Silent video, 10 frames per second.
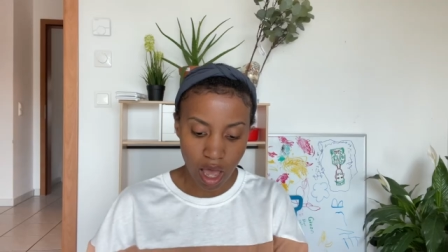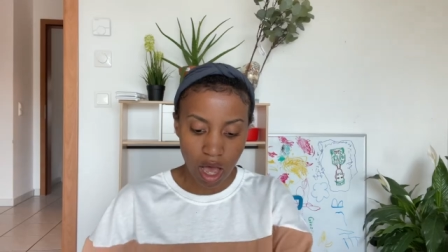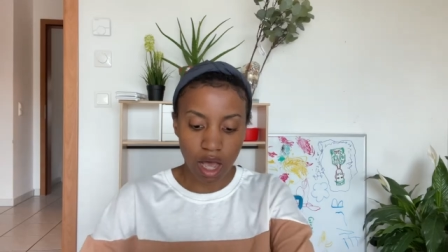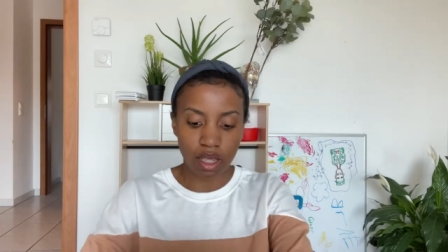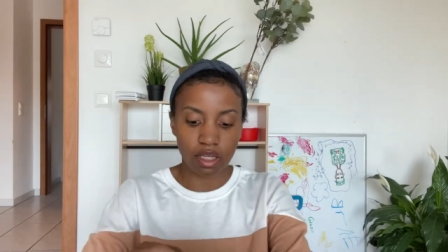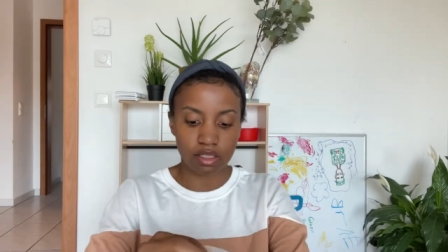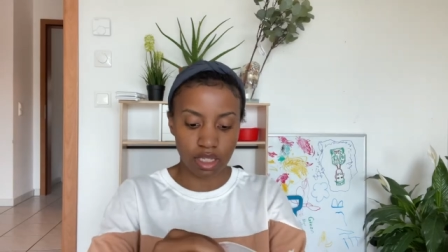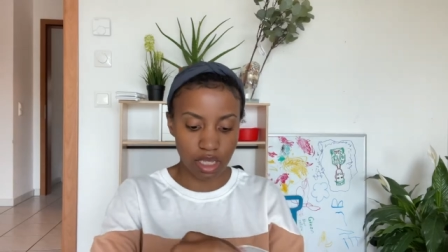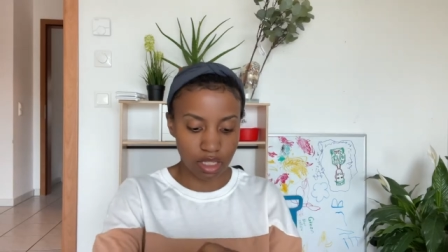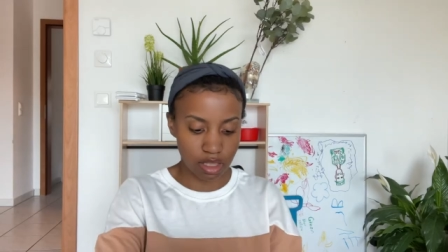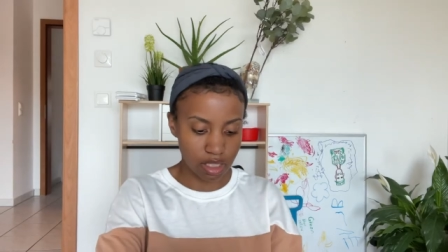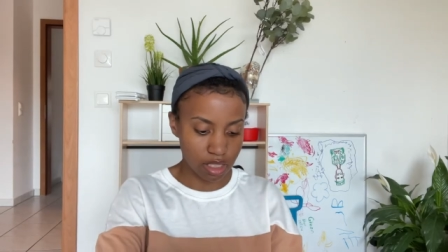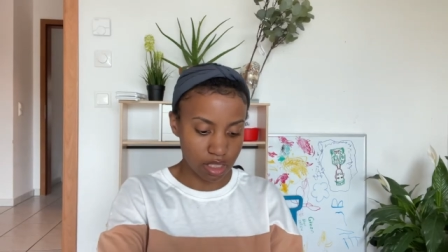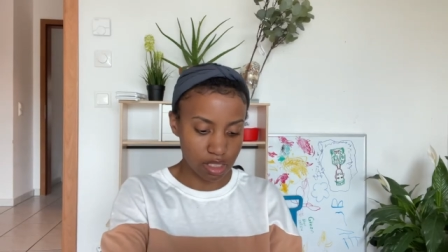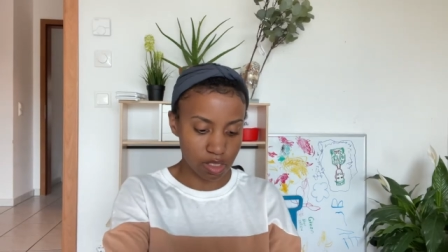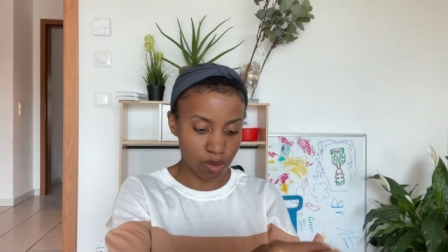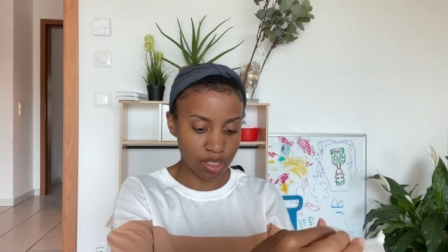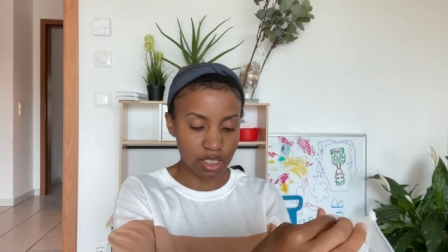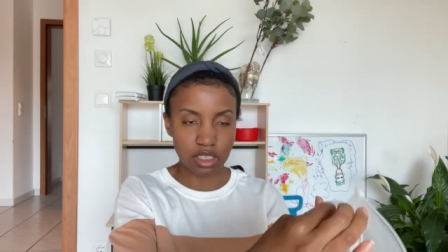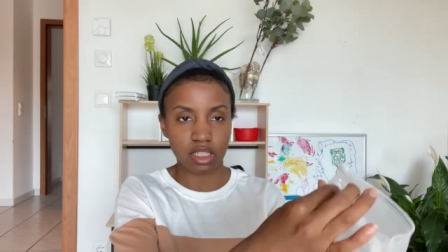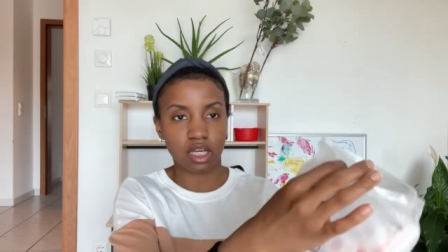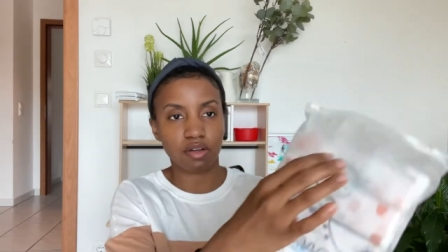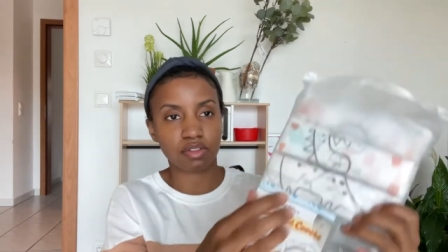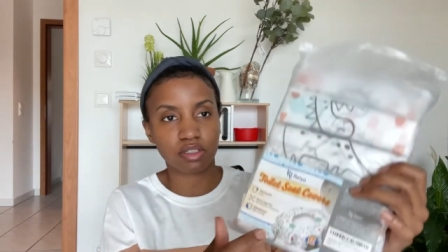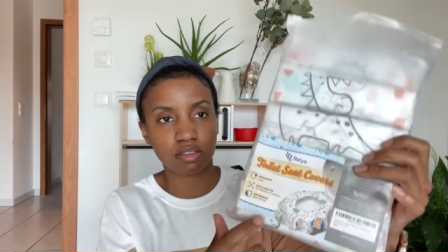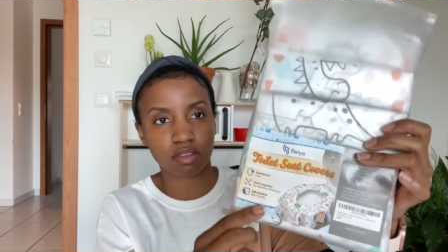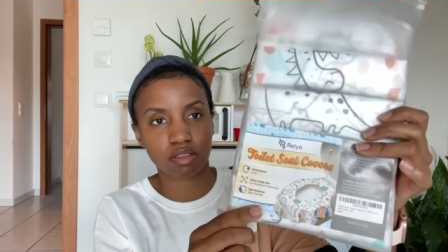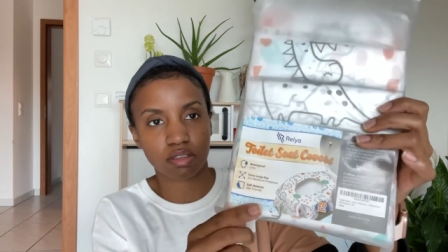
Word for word: I take these toilet seat covers.